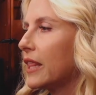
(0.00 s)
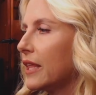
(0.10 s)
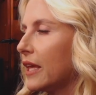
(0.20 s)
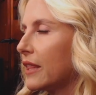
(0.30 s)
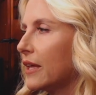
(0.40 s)
I
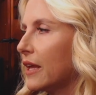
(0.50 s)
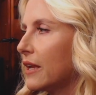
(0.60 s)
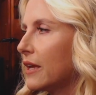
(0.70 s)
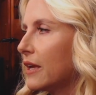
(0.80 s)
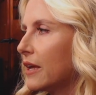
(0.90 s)
think, that
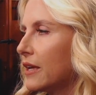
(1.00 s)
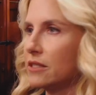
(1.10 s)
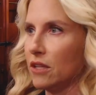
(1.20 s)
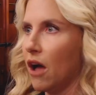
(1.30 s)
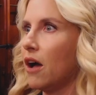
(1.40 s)

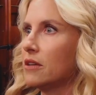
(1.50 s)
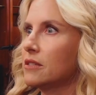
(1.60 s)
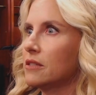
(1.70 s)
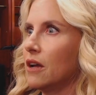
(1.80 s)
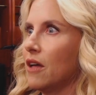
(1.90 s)
is
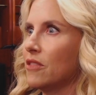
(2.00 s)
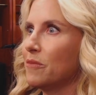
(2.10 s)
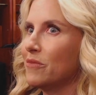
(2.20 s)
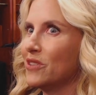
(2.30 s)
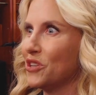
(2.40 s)
lost on
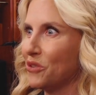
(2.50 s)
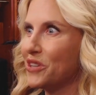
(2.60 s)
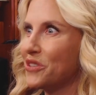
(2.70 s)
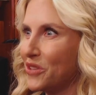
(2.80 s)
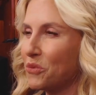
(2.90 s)
the
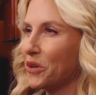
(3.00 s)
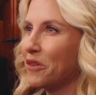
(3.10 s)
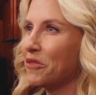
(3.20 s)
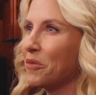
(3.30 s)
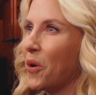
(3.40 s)
generation that's
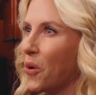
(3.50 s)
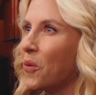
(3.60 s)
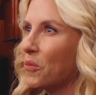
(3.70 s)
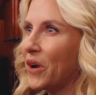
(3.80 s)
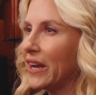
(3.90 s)
working from
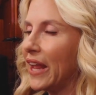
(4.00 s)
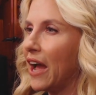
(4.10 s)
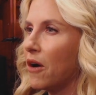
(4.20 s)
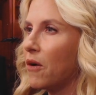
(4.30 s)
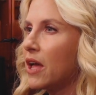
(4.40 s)
home right
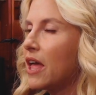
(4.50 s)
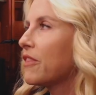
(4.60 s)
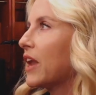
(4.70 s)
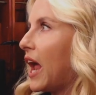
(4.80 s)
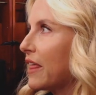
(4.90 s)
now,
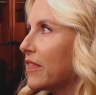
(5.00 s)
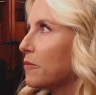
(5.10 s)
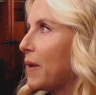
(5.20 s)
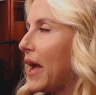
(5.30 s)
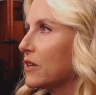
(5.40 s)
that I
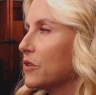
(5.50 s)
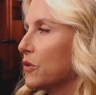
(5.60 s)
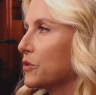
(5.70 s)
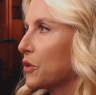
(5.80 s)
think back to those